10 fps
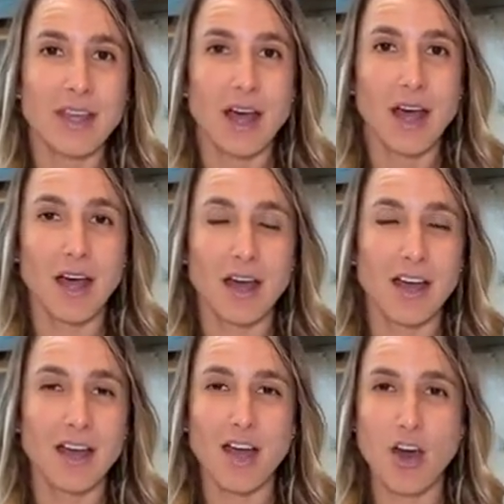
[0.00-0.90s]

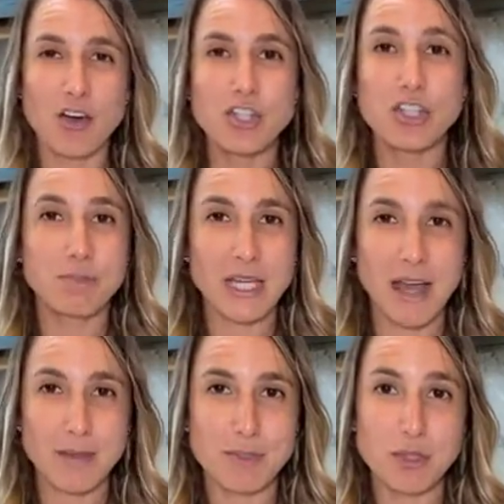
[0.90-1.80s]
our ship
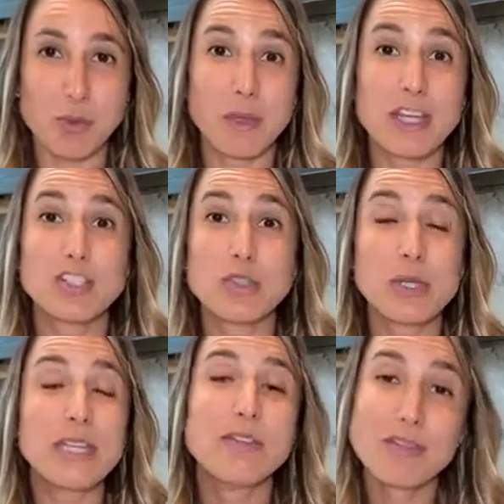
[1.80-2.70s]
time, so we'll get to you
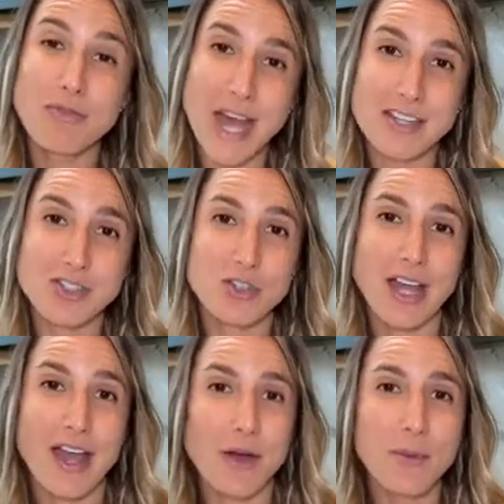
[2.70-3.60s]
even faster
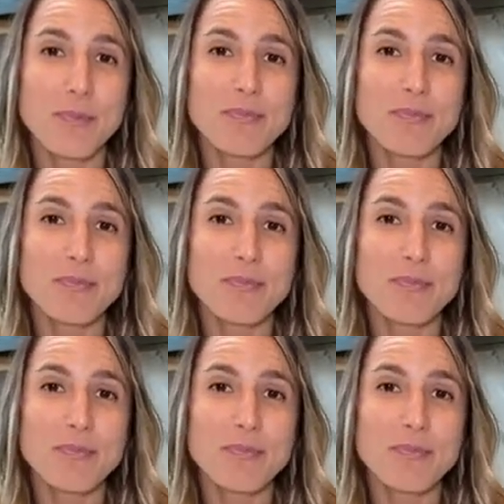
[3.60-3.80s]
now.